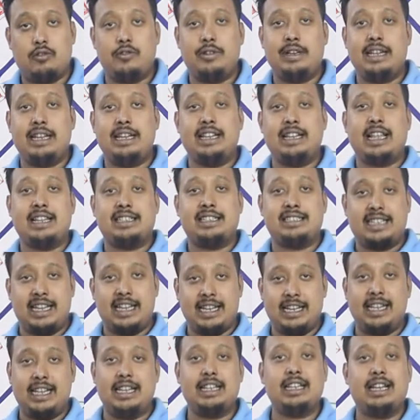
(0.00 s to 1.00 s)
doing a
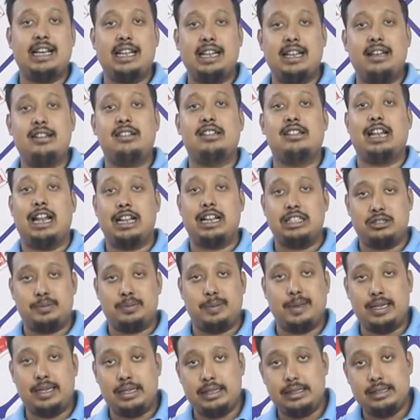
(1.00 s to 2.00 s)
single color
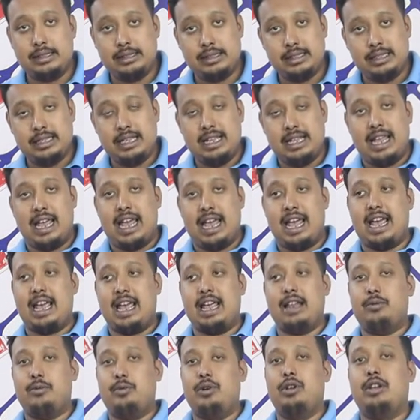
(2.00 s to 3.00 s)
transfer,
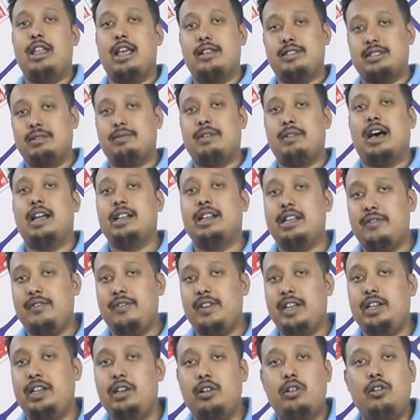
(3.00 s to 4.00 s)
and we'll have some other
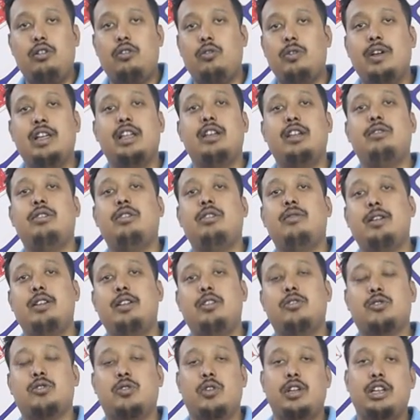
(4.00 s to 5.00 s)
video where we'll
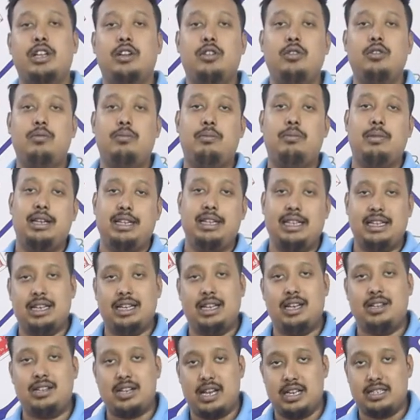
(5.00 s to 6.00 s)
be showing you
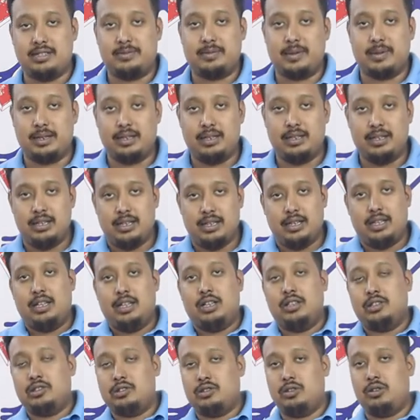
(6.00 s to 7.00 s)
multicolor transfer.
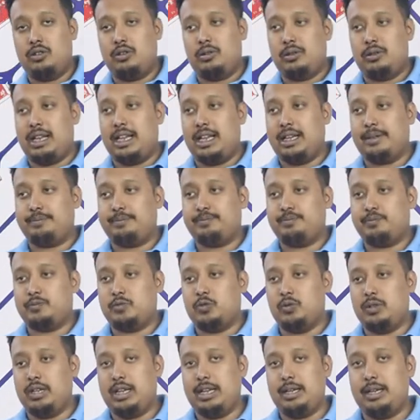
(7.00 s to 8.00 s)
So like
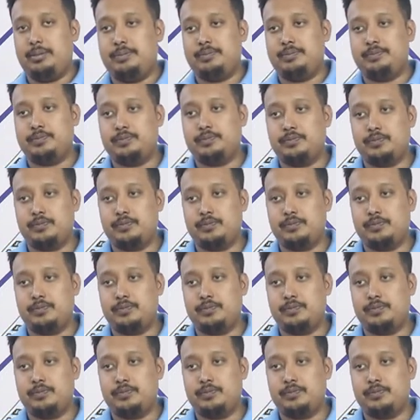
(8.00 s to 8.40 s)
today,